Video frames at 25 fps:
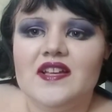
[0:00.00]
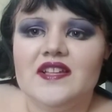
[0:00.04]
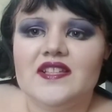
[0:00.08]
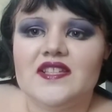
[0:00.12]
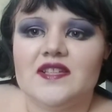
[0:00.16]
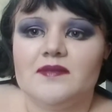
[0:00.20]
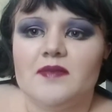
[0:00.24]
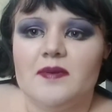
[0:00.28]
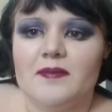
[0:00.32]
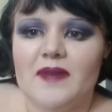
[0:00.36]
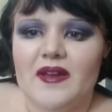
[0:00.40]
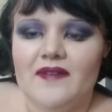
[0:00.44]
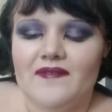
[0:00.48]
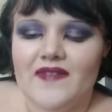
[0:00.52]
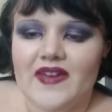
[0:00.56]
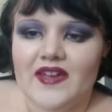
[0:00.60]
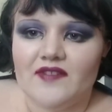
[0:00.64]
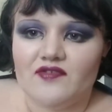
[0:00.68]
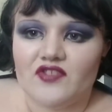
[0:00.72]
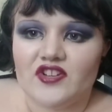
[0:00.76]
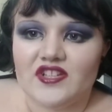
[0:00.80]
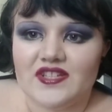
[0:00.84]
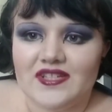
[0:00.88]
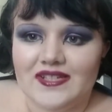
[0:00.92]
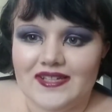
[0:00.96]
some of my
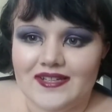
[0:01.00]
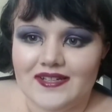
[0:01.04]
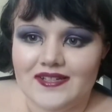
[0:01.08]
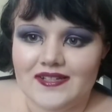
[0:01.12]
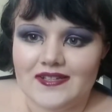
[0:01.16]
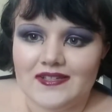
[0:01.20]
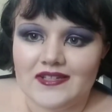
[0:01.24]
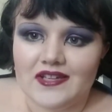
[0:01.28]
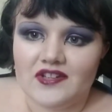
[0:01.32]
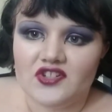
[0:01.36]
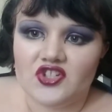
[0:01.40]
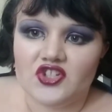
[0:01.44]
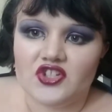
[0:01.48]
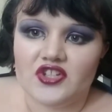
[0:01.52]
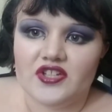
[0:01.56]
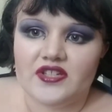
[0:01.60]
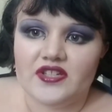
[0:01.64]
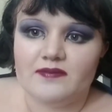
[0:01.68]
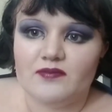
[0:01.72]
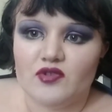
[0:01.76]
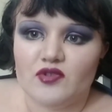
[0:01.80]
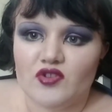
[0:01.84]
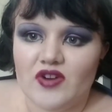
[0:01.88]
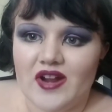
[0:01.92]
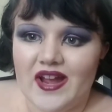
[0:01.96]
favourite singers such
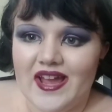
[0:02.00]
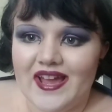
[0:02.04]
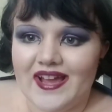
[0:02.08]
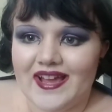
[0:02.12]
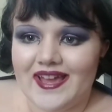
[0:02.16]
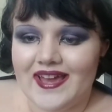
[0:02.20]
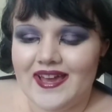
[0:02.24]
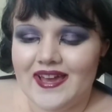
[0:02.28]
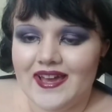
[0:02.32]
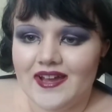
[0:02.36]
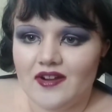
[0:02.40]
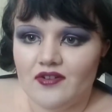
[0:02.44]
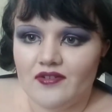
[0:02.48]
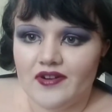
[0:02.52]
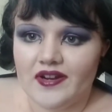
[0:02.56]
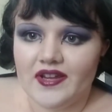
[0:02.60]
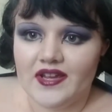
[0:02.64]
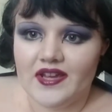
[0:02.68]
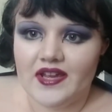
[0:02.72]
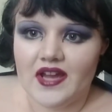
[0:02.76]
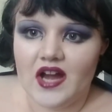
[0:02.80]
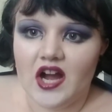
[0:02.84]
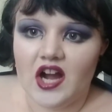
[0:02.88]
as Mariah Carey,